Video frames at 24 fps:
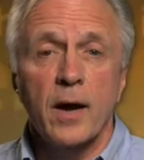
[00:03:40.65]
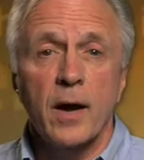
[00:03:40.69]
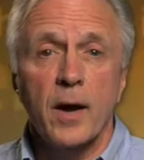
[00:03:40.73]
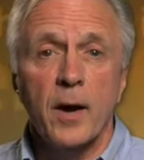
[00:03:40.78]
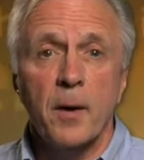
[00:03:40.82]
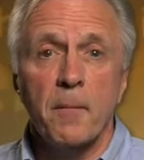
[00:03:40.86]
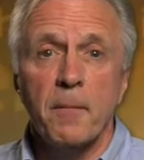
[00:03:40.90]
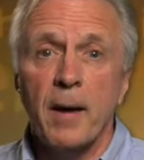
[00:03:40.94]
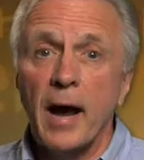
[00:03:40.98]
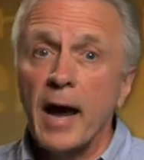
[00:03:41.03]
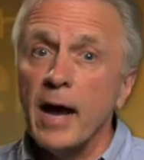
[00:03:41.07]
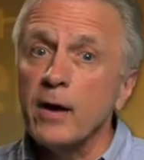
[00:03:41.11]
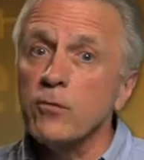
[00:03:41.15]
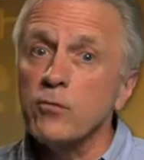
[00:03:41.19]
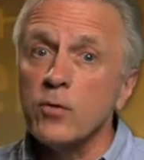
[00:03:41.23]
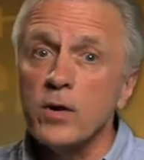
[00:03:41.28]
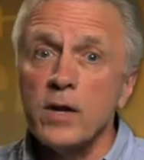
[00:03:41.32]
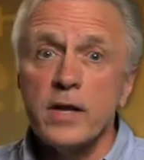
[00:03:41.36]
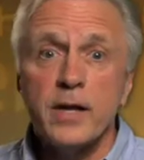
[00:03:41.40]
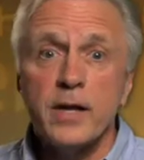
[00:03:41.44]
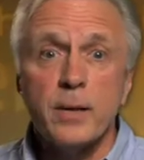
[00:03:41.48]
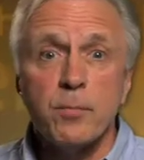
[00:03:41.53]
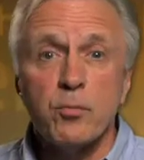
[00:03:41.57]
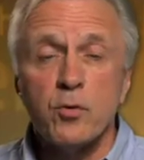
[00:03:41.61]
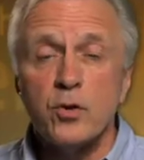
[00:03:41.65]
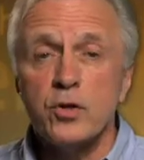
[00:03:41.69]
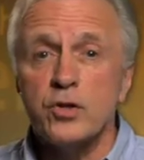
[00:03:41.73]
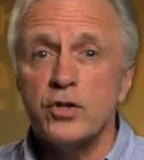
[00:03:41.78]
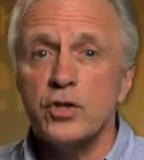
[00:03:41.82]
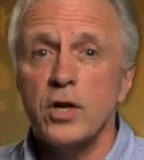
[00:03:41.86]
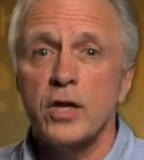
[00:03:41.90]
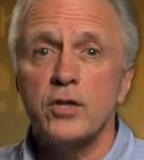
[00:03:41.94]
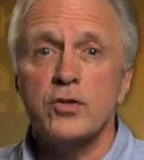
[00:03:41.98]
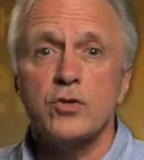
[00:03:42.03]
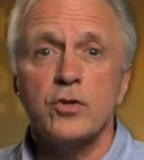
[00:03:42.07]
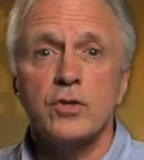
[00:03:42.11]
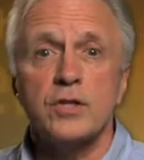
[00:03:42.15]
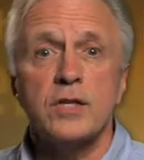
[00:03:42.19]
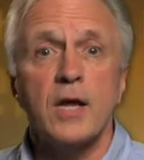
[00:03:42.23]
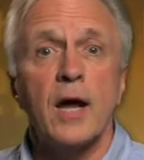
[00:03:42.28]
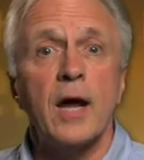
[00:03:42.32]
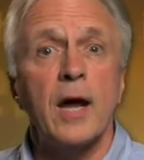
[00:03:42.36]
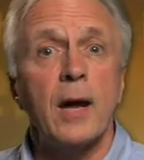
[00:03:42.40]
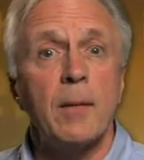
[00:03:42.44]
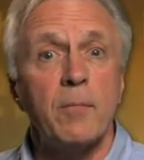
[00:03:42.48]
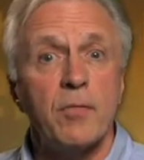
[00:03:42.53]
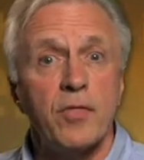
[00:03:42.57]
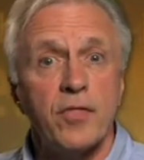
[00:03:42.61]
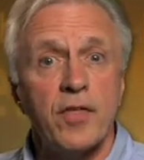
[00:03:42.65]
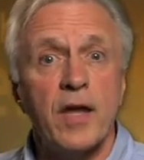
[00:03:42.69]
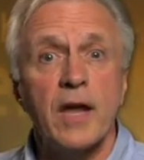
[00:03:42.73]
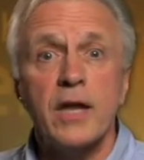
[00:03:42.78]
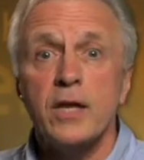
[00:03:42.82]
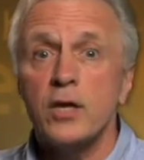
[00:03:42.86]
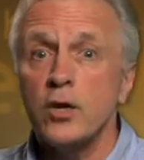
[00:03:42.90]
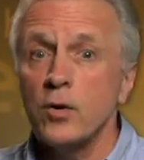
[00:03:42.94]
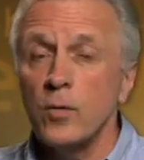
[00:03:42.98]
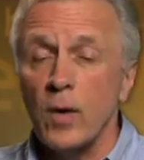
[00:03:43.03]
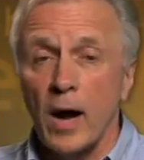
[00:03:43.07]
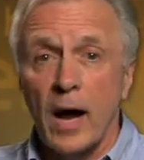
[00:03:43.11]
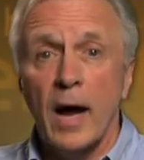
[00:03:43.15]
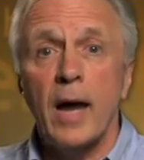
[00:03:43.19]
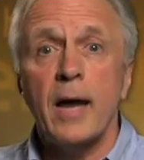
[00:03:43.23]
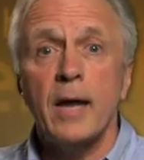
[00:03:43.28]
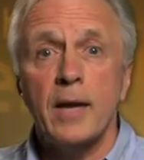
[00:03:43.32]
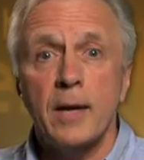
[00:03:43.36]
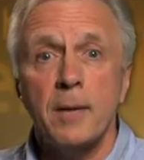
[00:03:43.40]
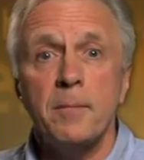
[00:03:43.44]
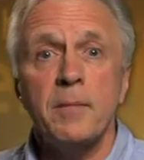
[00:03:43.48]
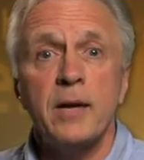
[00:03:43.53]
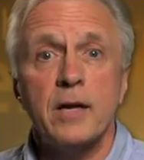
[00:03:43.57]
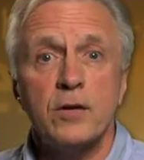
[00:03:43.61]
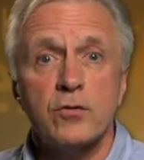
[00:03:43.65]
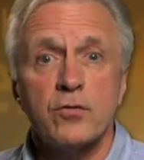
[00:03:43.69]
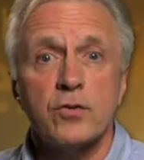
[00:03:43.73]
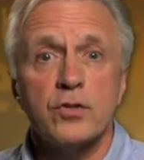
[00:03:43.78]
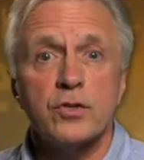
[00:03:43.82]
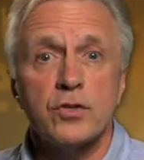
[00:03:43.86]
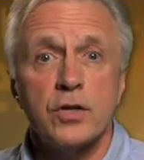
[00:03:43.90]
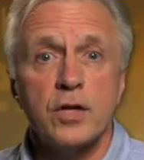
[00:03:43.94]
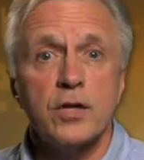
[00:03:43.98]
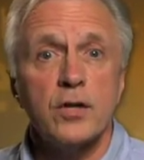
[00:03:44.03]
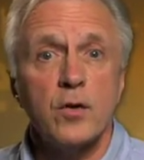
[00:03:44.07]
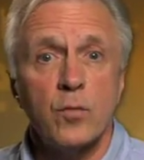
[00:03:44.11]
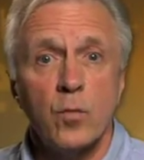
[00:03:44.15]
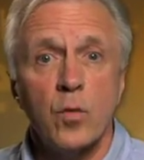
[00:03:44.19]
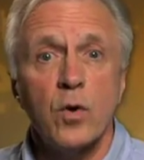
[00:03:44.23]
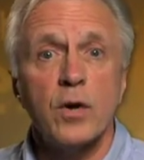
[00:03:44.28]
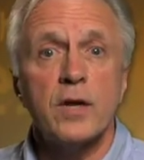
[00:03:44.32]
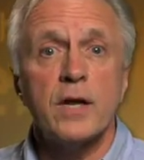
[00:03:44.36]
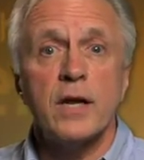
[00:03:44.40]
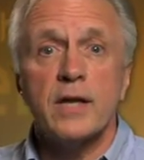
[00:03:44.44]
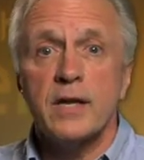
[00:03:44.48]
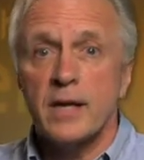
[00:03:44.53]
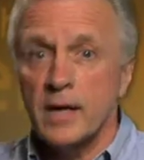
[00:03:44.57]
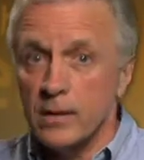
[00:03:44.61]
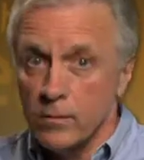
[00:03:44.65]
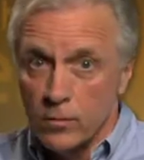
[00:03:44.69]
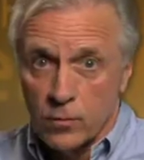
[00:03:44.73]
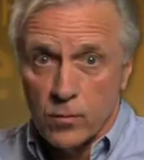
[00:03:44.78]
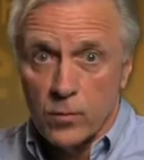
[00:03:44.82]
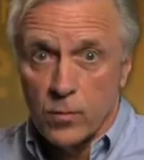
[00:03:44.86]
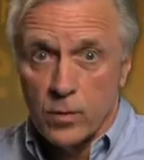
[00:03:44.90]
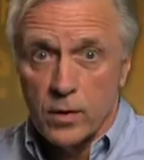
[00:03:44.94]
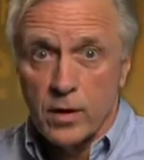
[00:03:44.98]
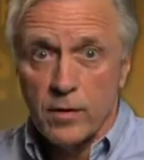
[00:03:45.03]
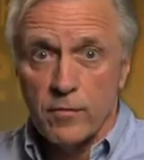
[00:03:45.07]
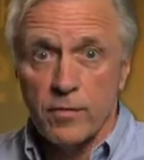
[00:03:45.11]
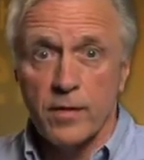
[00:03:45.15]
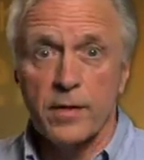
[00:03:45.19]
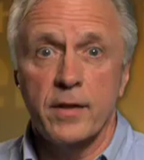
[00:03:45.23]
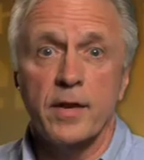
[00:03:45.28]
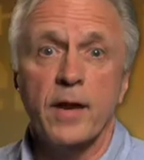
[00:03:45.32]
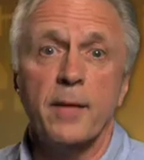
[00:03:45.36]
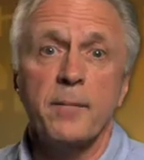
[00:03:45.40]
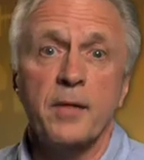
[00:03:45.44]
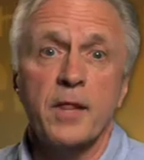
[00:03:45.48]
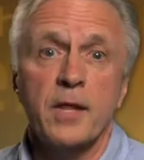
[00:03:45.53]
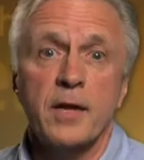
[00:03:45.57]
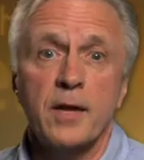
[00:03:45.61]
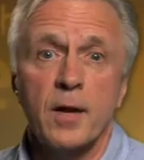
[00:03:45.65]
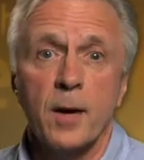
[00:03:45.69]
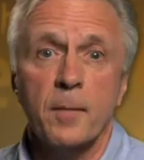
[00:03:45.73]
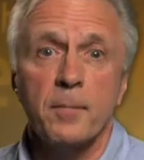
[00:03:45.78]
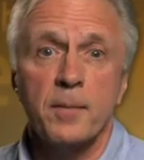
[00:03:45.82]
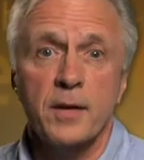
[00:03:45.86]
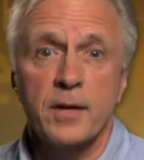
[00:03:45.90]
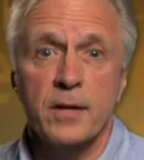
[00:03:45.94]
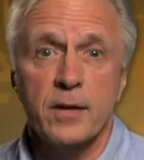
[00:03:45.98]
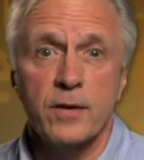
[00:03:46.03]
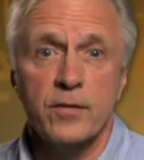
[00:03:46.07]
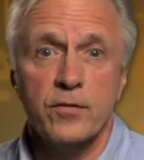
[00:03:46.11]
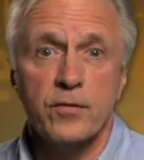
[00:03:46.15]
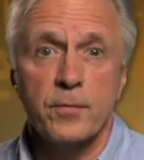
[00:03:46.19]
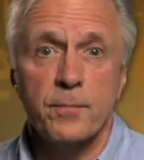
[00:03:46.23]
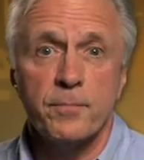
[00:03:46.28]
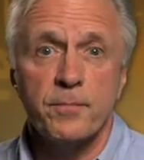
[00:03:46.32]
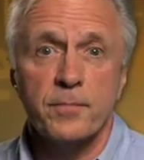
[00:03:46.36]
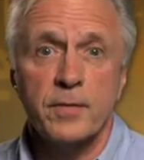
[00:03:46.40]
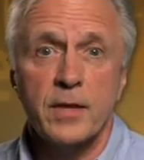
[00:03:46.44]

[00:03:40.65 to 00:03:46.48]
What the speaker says: I really appreciate your time. Thank you. I am interested in working at whatever the name of the company is.